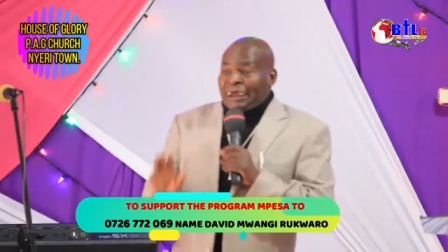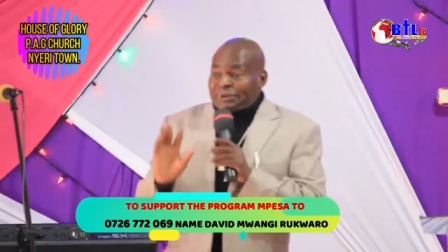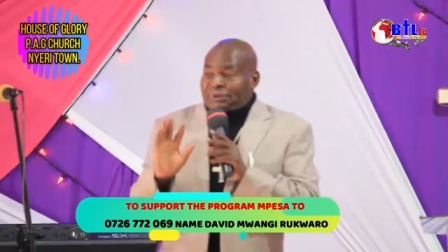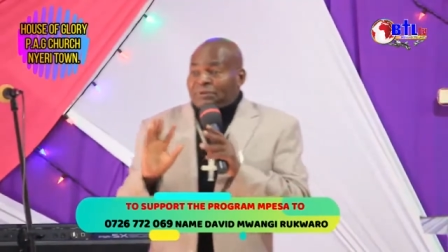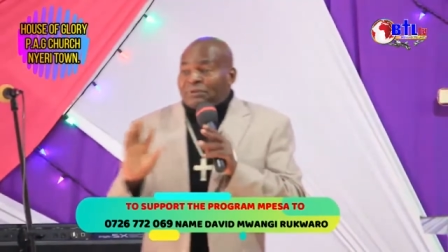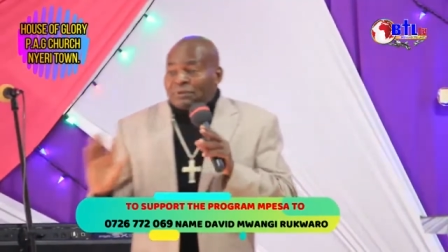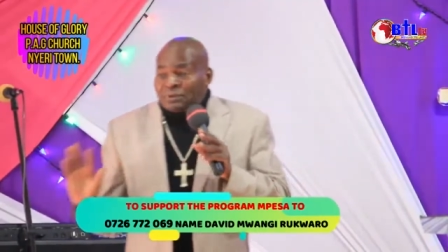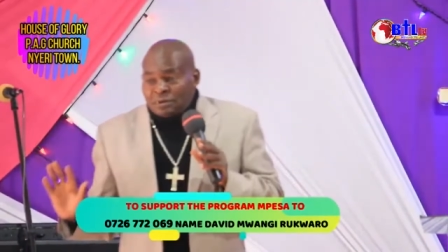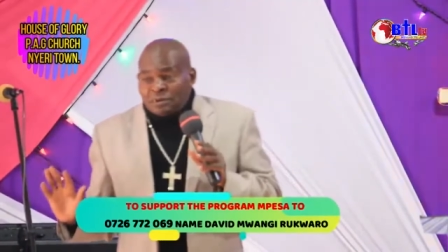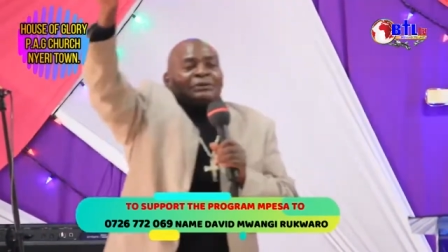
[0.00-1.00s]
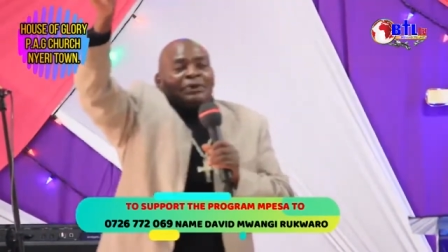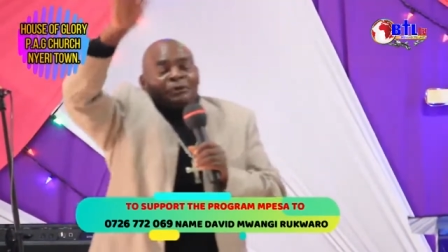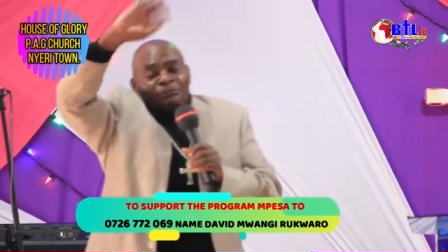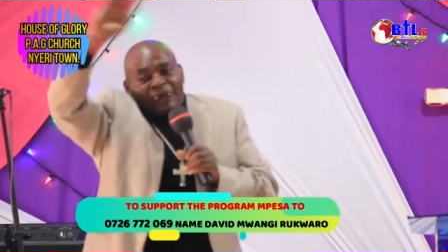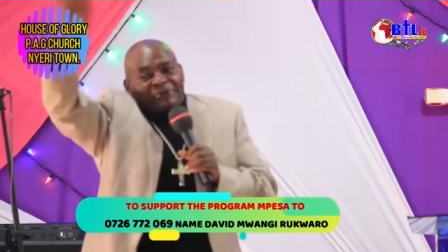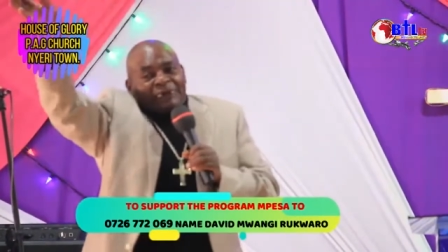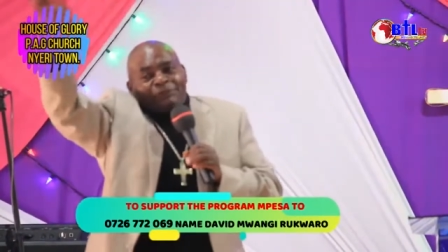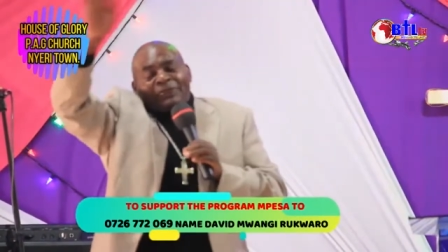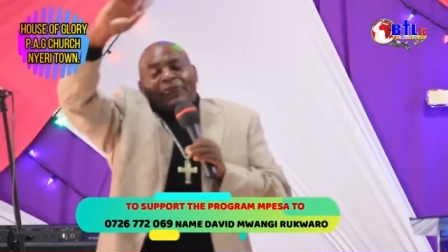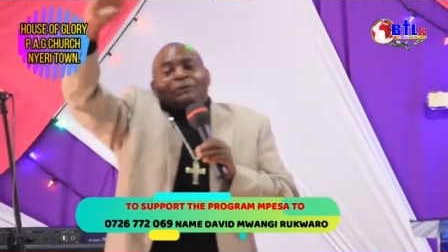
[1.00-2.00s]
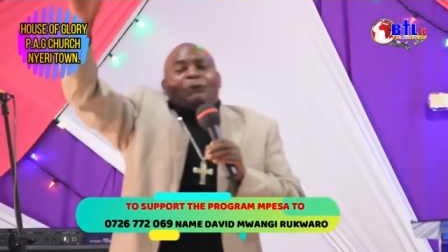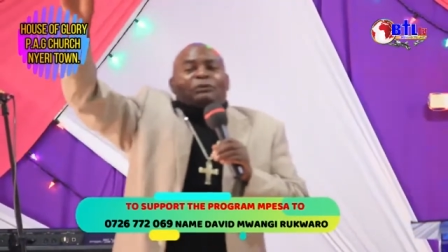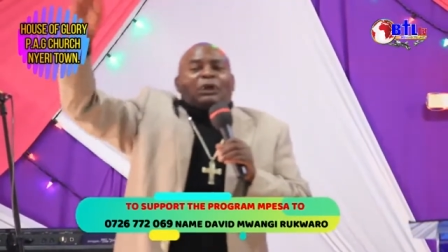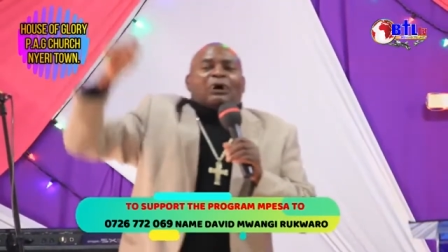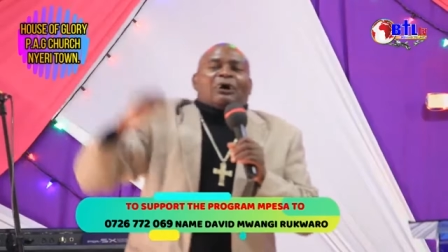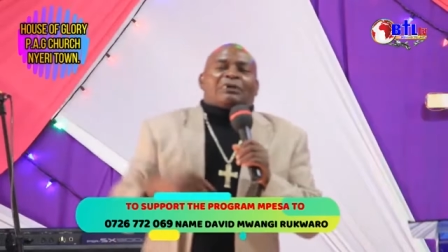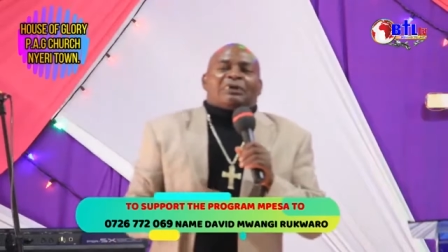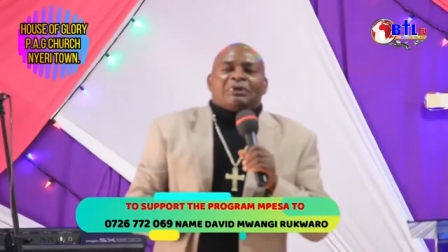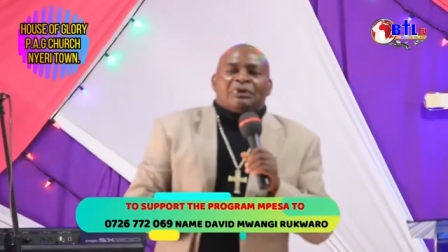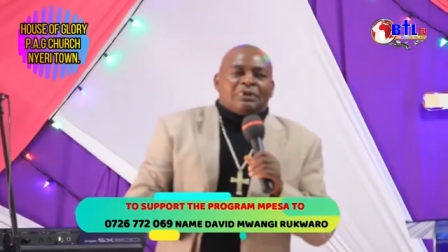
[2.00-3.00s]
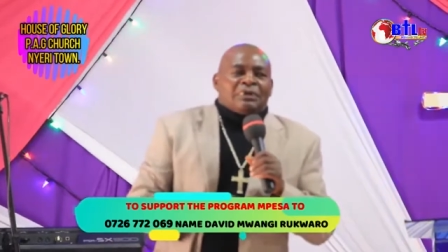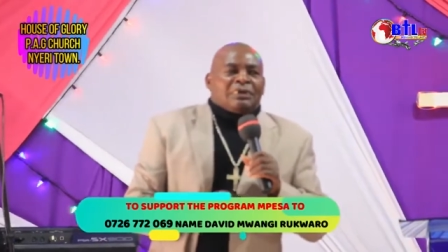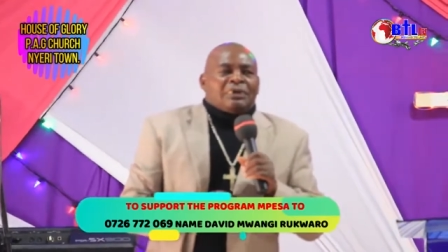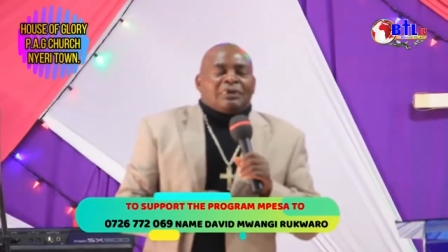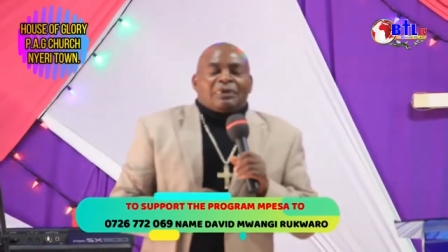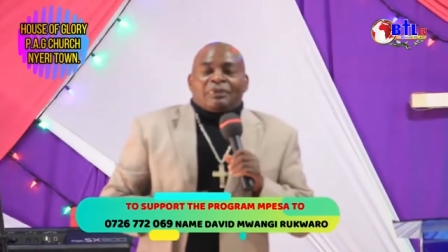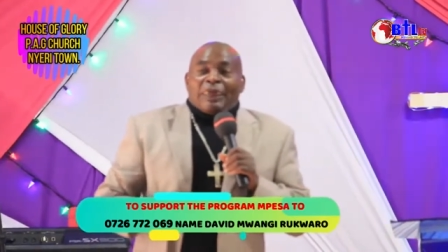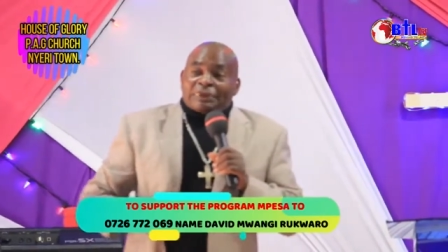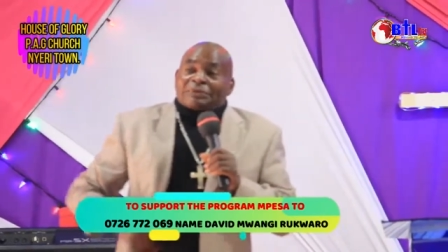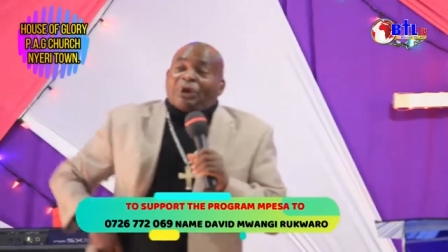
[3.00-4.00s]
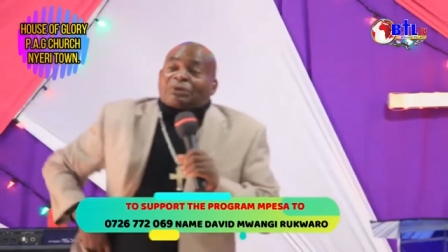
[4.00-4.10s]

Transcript: that is, blessed be the name of the Lord. There is